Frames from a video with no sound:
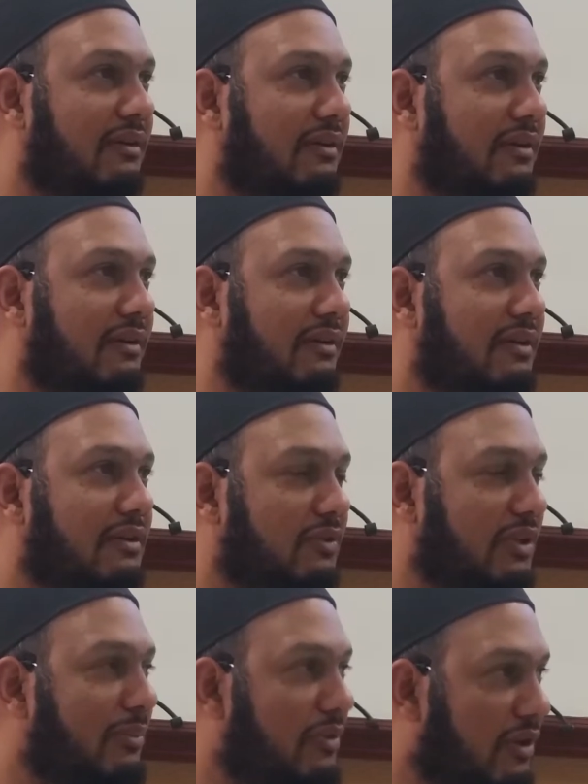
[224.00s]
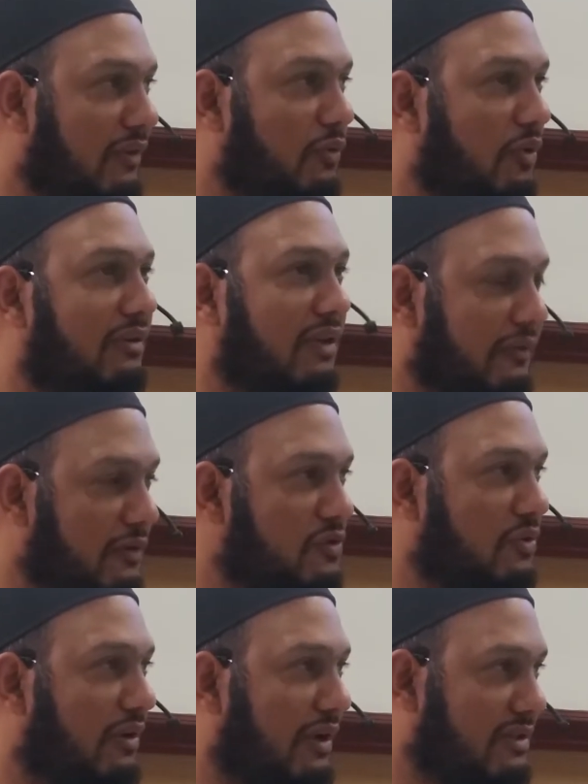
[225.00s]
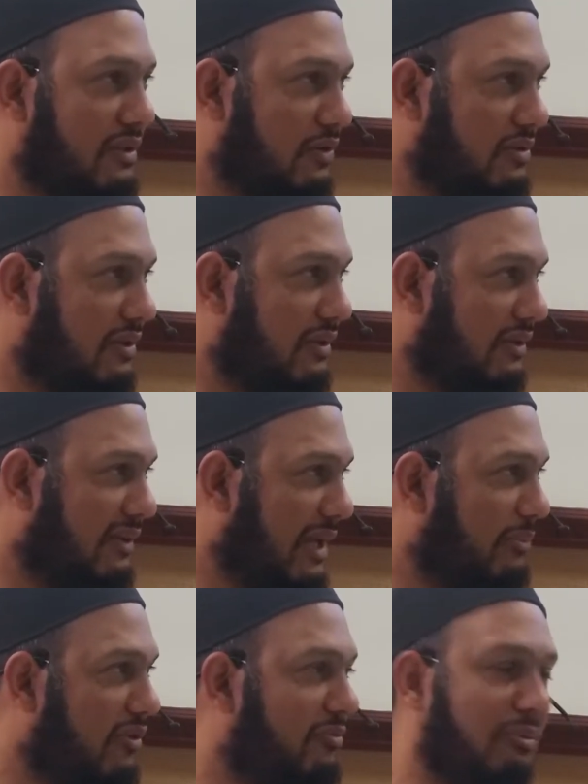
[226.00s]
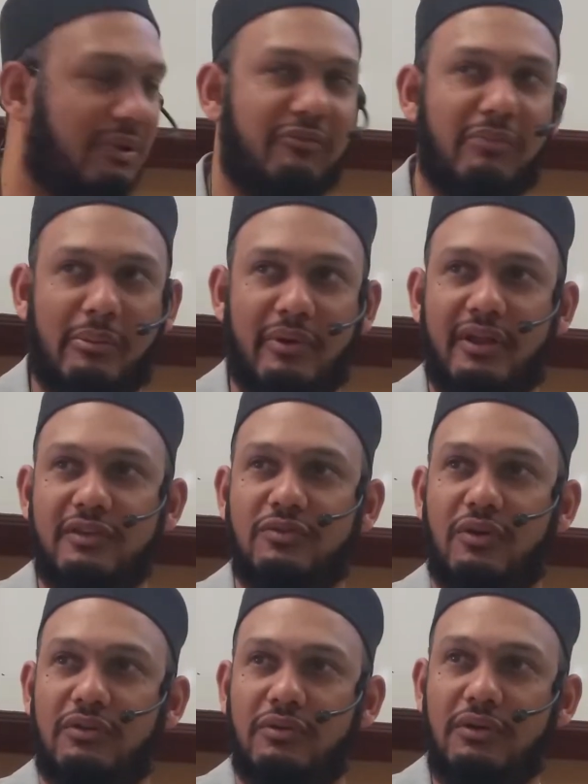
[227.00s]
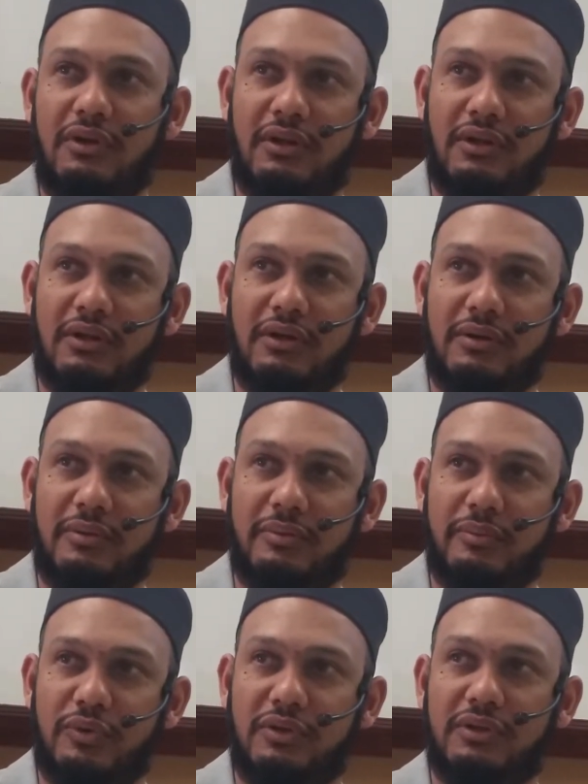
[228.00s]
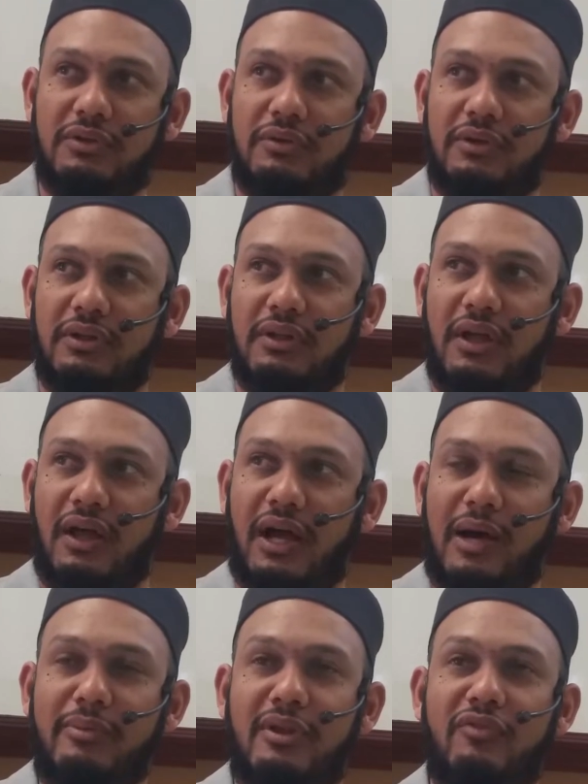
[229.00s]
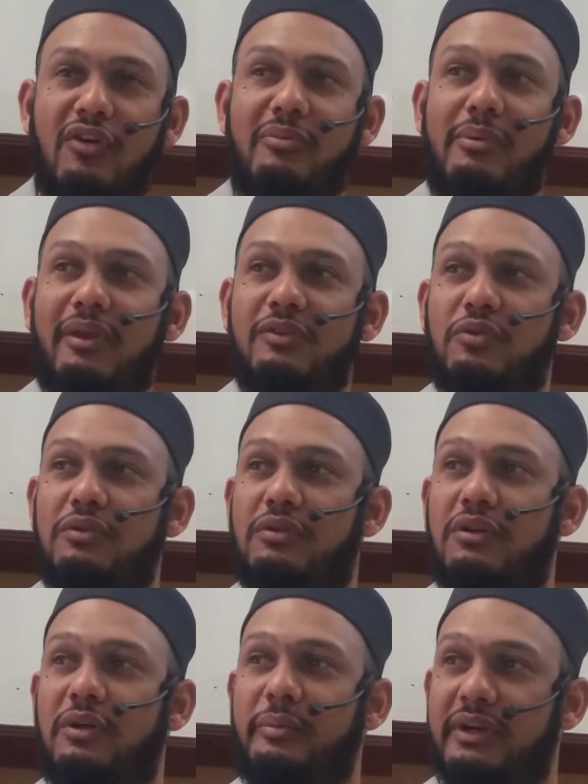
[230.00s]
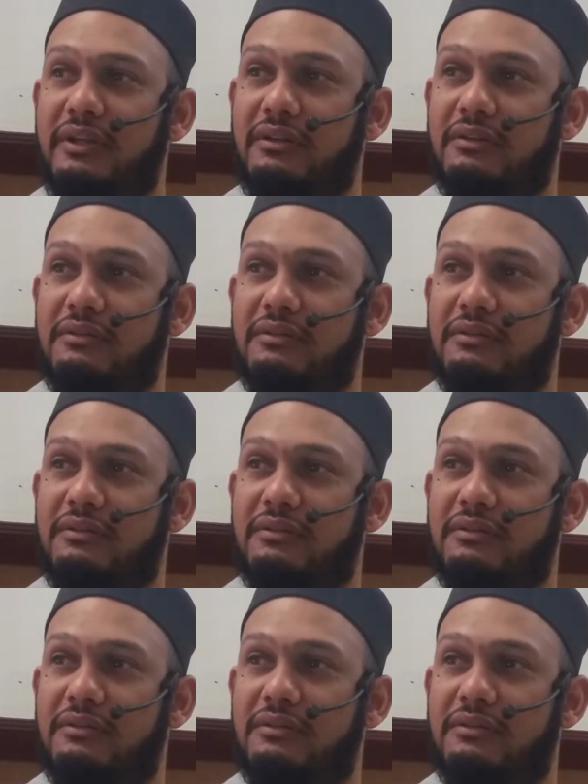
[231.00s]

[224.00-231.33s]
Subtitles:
Okay. So I'm thinking of doing a different surah actually because a number of people have memorized Surah Al-Mulk already. How many of you have memorized Surah Al-Rahman?